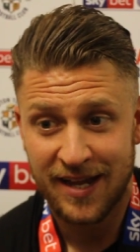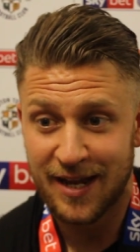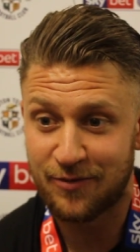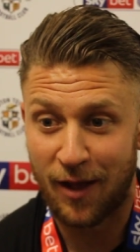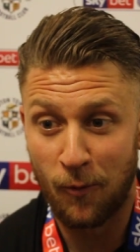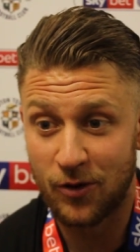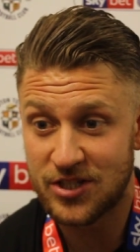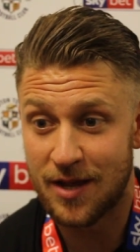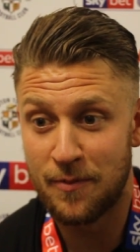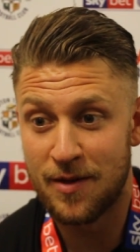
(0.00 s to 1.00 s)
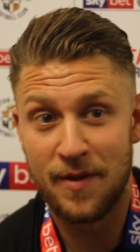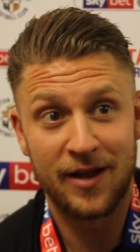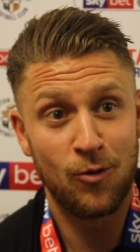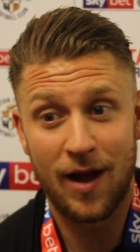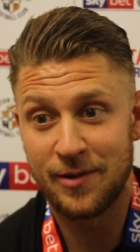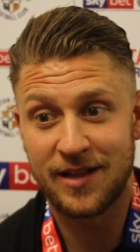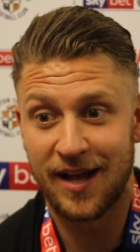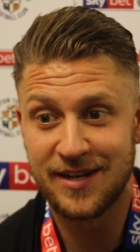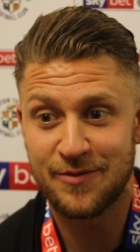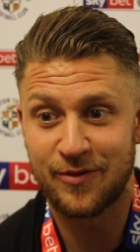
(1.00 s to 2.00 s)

If they want to send me a medal, happy days.